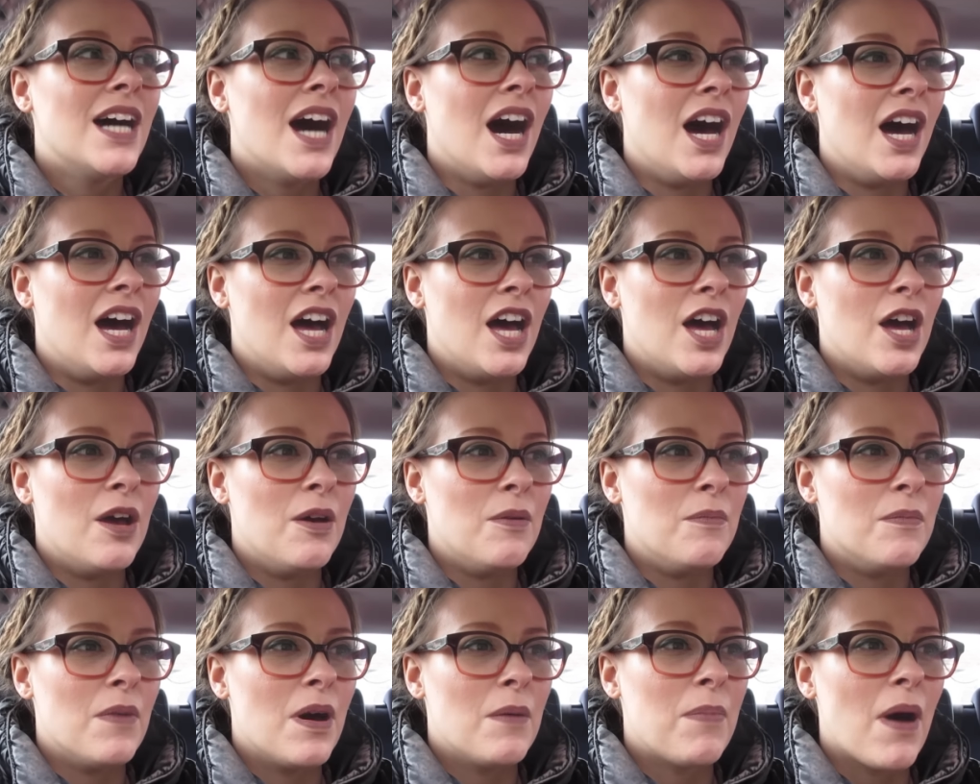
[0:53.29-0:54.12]

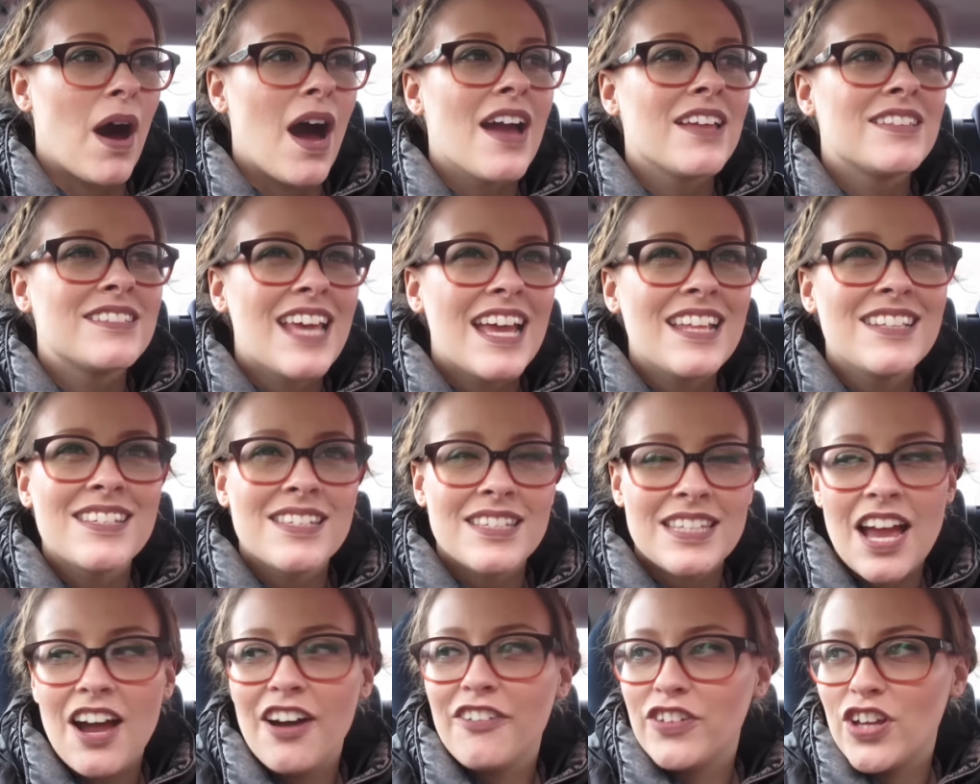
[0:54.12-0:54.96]
Um, but I tend
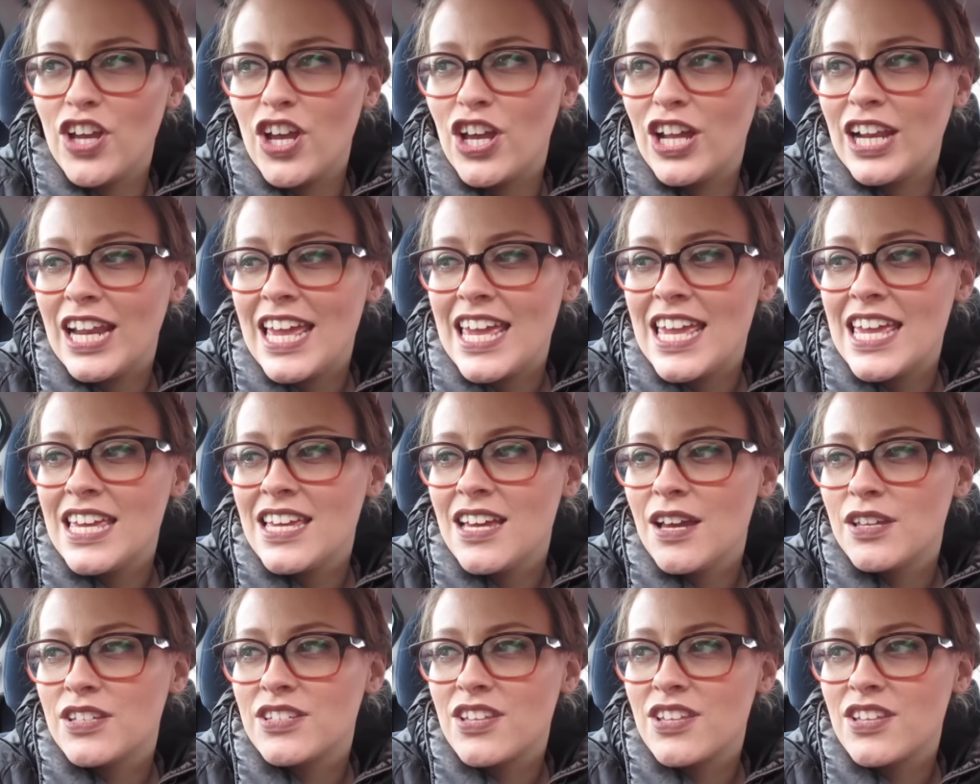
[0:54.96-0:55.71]
to set off early